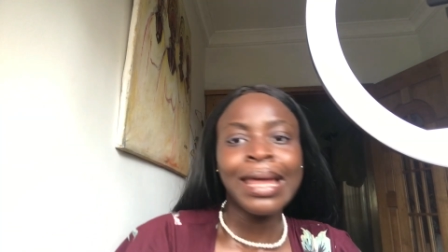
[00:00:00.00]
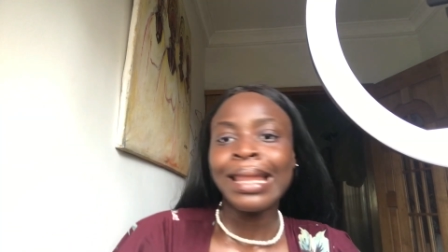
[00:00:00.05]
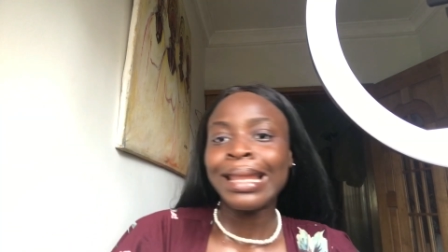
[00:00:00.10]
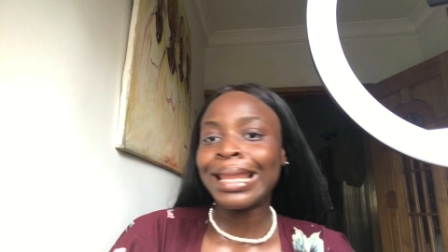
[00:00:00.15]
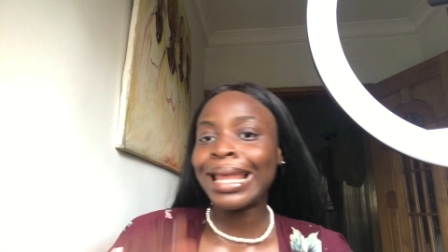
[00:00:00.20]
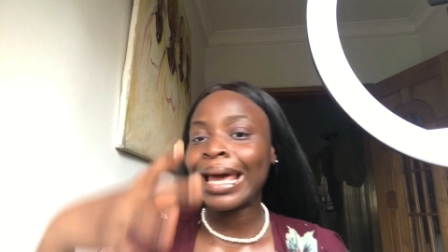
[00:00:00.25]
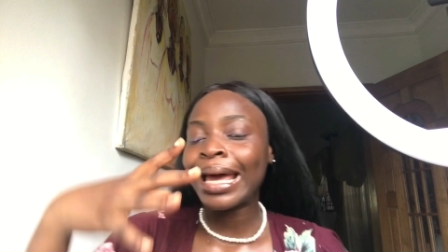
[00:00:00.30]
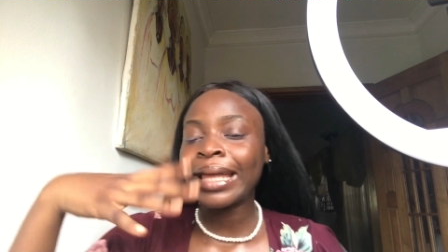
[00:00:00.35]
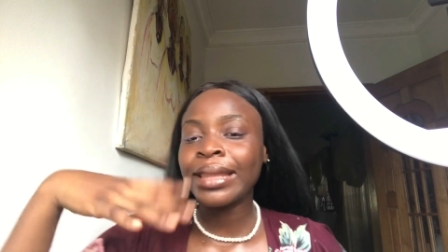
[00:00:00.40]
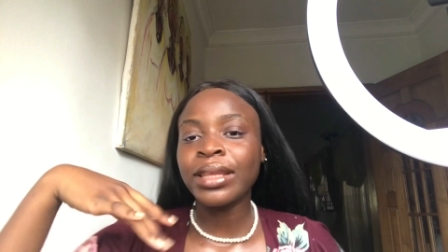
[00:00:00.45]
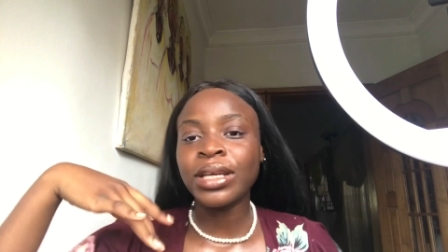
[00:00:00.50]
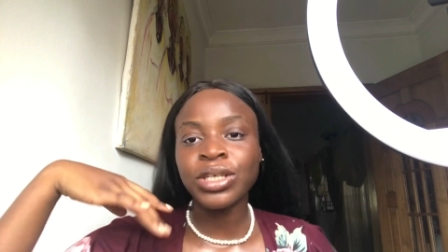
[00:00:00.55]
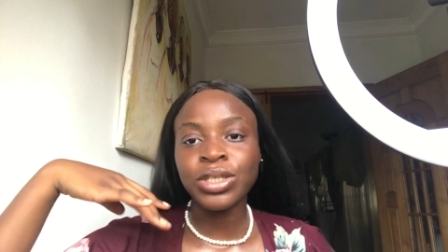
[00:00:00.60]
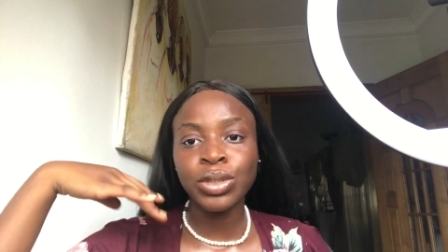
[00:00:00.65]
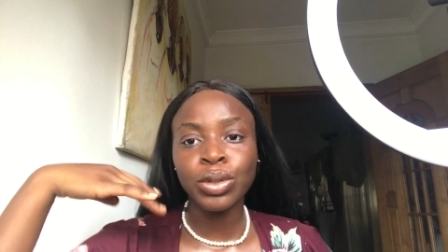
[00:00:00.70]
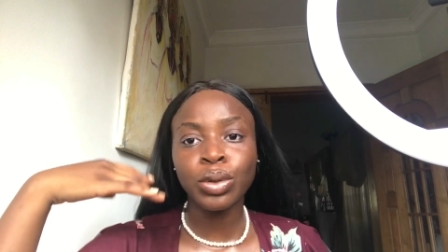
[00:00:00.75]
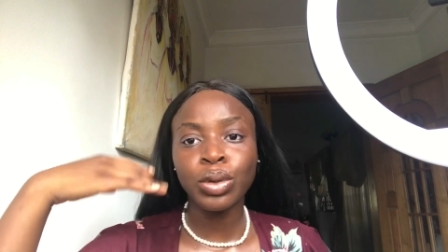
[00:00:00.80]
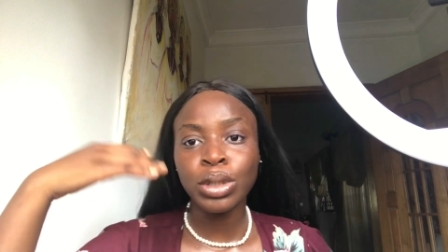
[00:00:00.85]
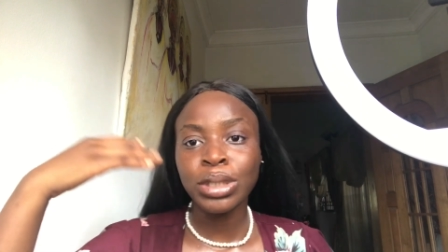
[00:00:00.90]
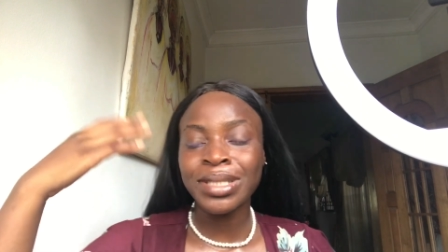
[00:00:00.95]
Like, there's
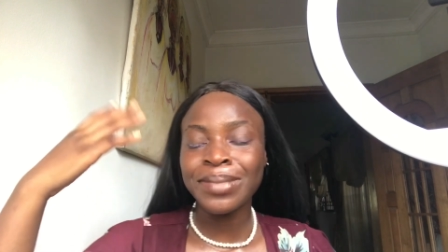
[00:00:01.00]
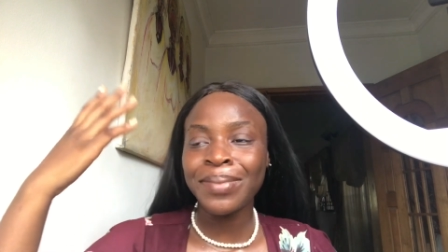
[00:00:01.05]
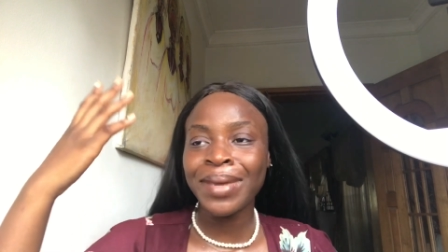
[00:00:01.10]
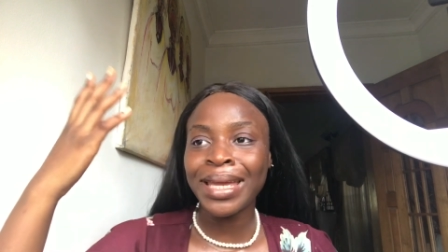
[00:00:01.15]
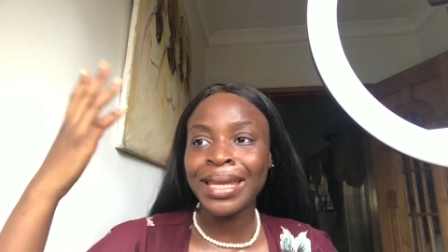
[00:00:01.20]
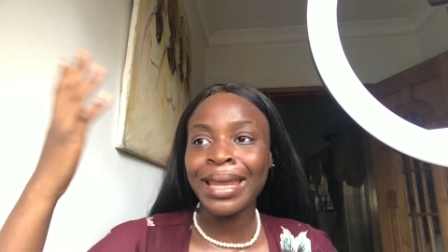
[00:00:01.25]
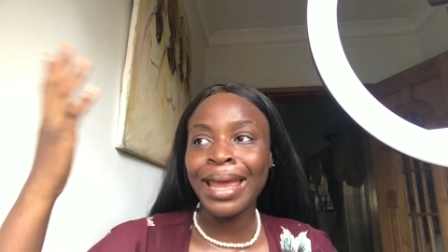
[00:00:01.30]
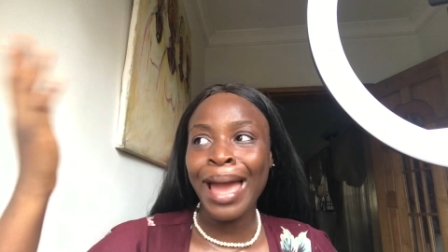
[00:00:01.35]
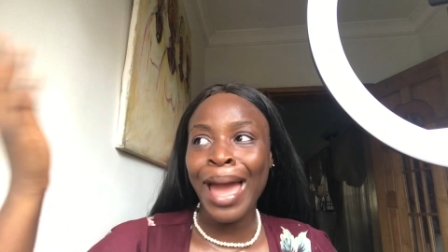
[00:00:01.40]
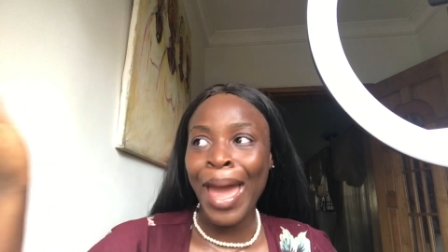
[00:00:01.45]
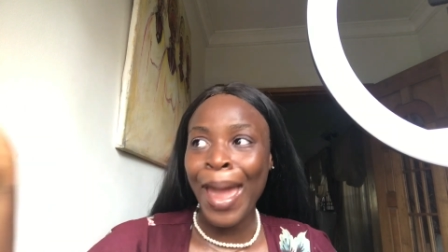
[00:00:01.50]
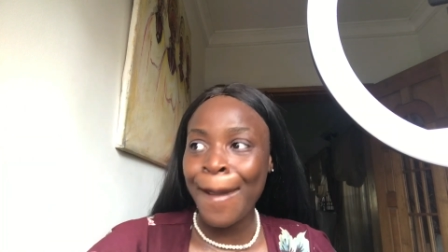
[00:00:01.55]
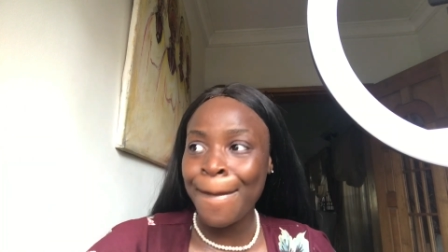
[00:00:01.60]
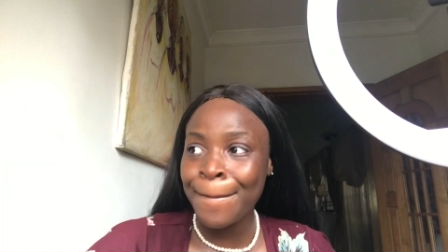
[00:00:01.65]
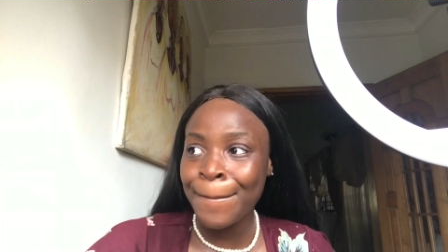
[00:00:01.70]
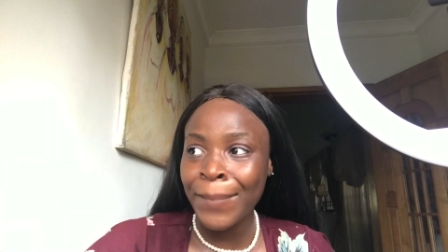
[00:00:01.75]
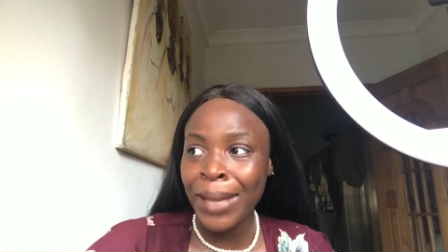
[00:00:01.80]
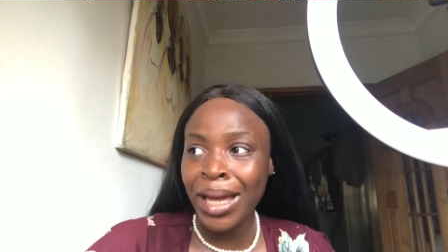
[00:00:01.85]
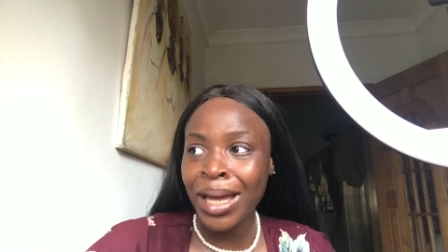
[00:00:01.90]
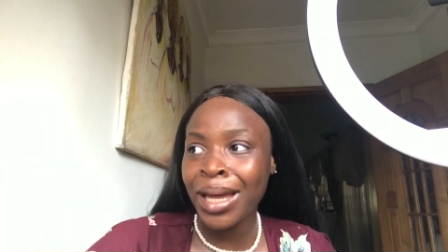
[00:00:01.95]
not going to be any hype
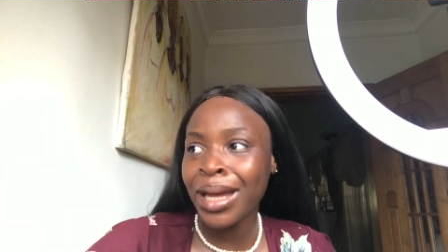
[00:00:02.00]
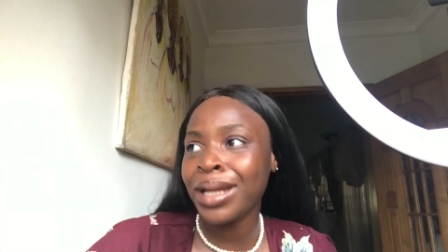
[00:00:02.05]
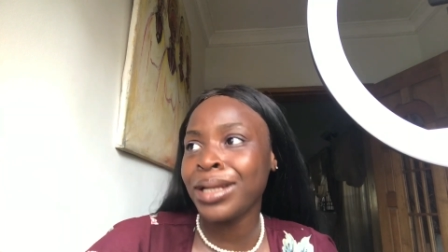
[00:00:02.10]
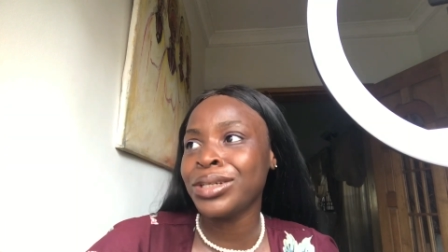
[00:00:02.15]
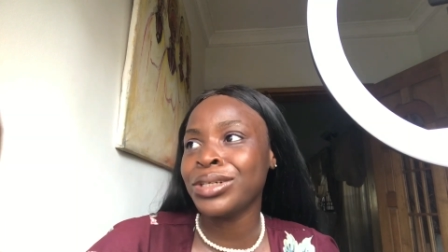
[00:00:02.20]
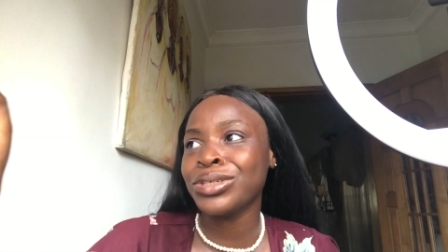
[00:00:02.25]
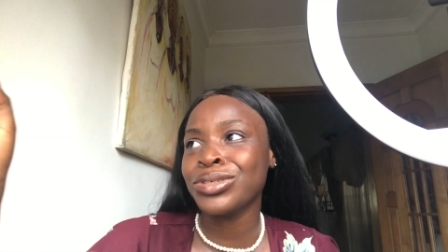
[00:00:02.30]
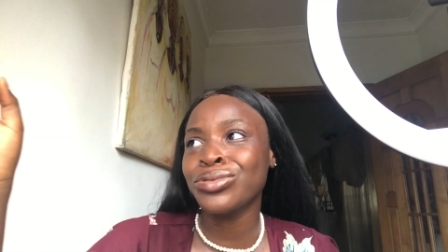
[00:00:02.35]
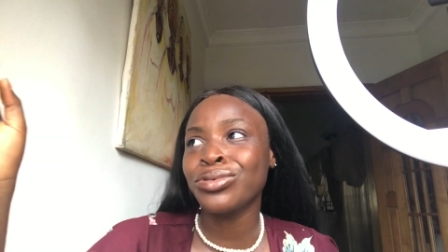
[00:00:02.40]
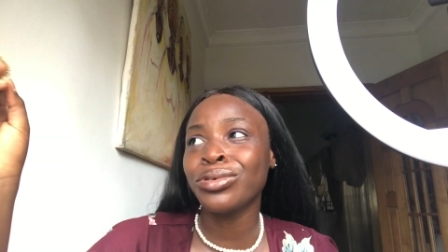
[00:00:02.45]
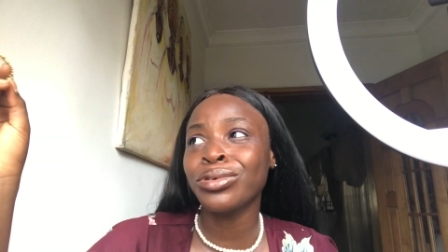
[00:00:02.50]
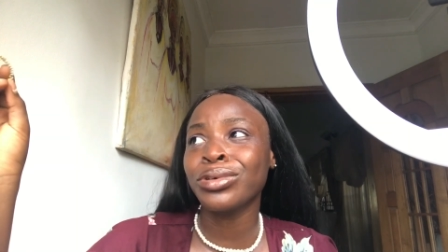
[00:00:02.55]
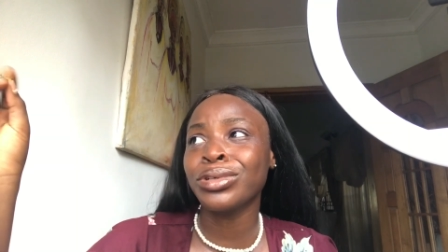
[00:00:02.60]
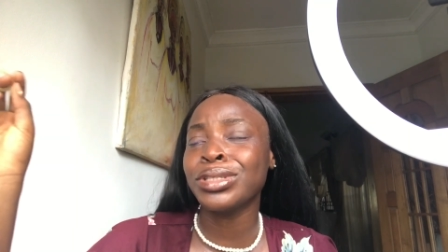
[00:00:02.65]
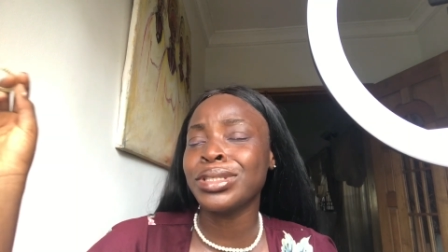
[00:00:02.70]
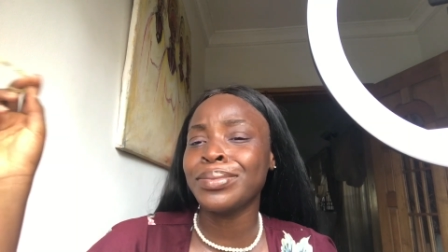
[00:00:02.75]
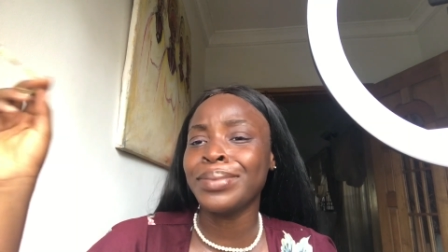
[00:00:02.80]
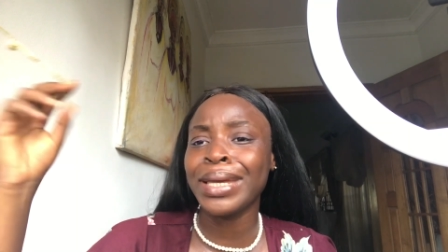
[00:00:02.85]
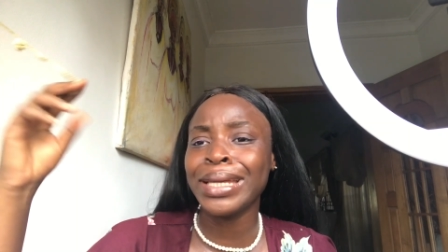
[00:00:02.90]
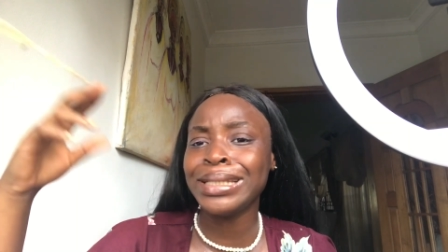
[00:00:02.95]
man, there's not going
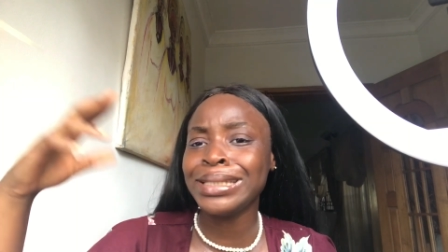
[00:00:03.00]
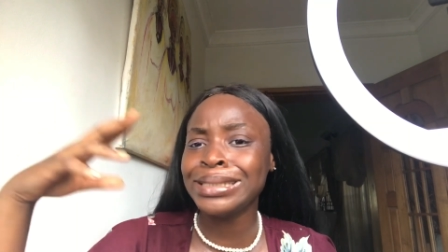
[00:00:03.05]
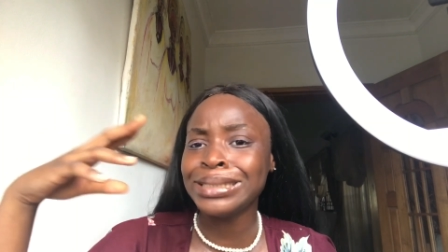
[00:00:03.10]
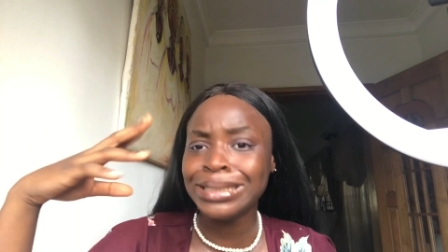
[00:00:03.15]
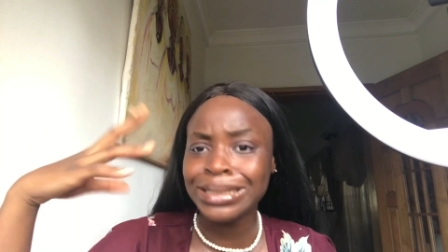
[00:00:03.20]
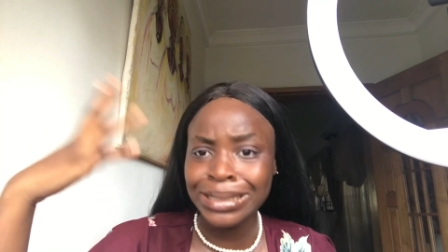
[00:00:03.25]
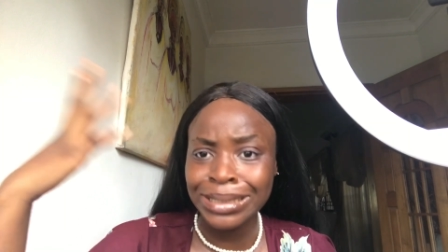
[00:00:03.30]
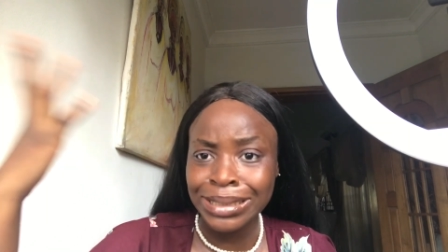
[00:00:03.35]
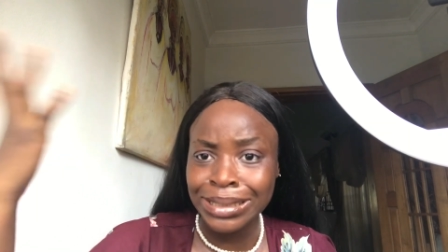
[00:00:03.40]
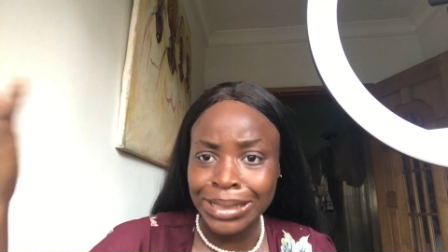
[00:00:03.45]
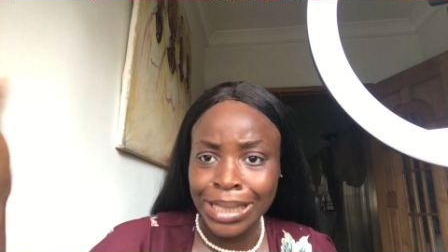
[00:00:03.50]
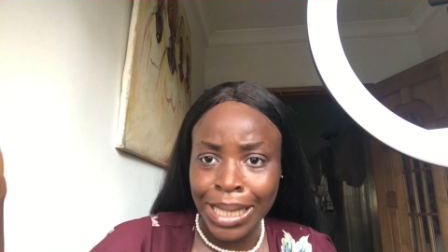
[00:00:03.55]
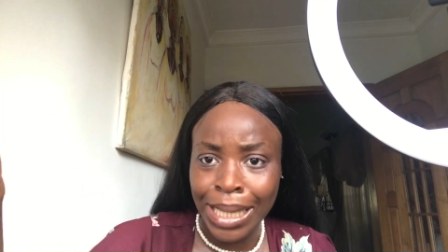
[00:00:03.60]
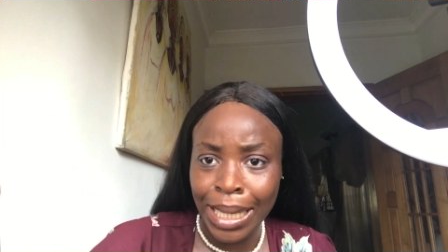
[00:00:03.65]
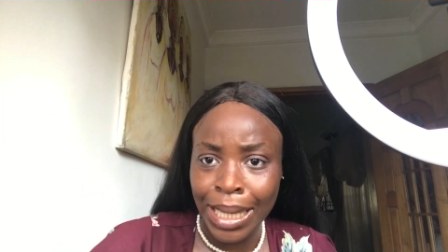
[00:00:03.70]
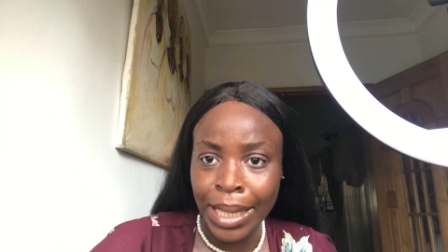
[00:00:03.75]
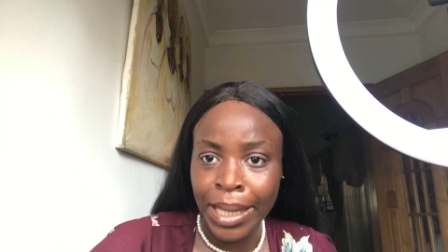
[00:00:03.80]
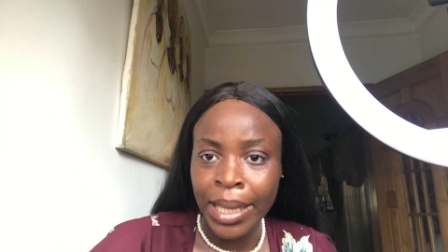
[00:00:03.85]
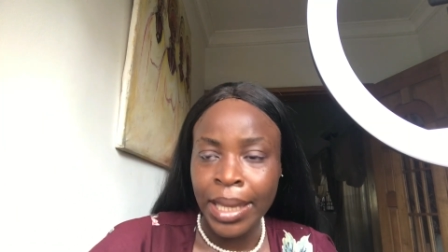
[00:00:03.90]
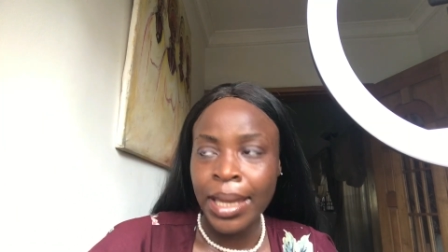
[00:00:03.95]
to be any
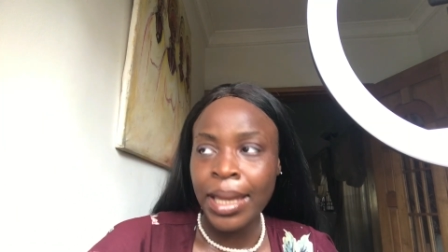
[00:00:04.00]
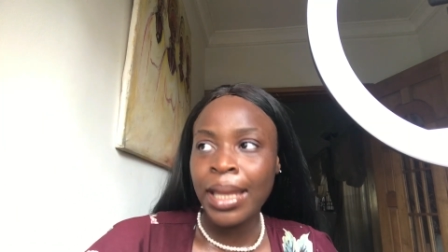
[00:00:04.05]
DJ.